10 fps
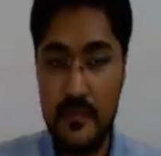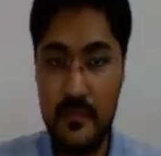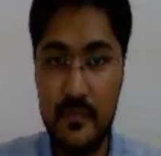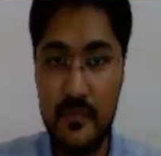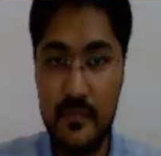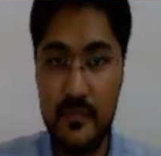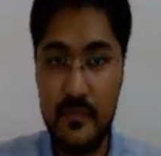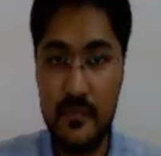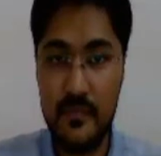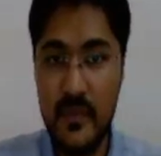And the
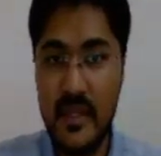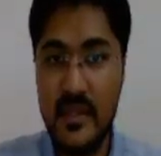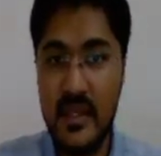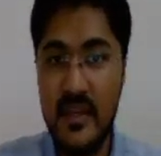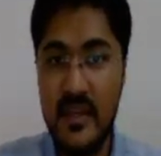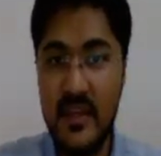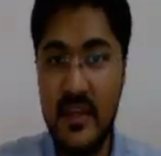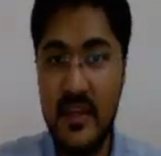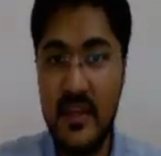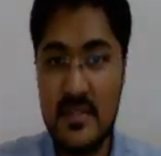given mass is
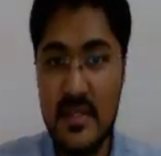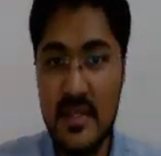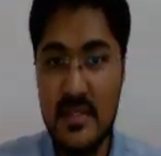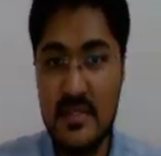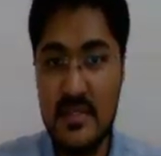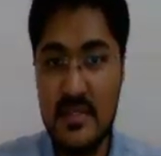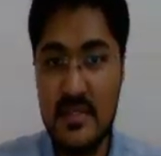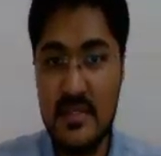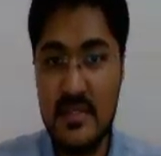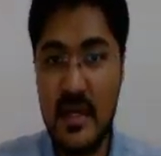60 grams
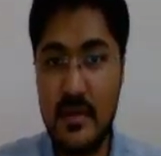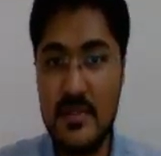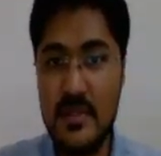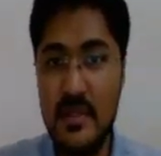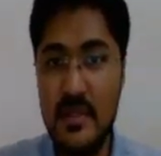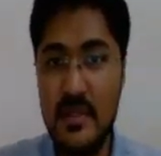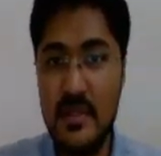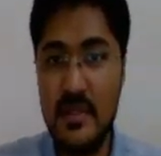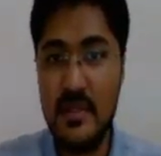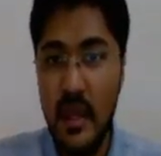and we have to
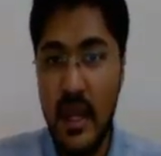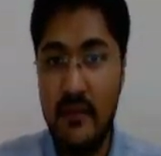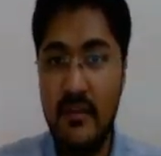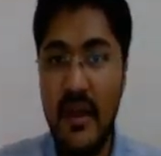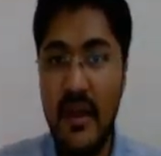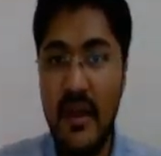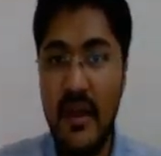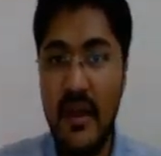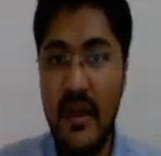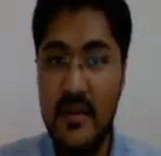find the
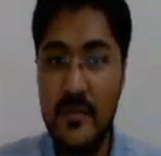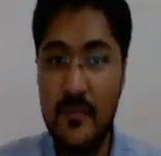number of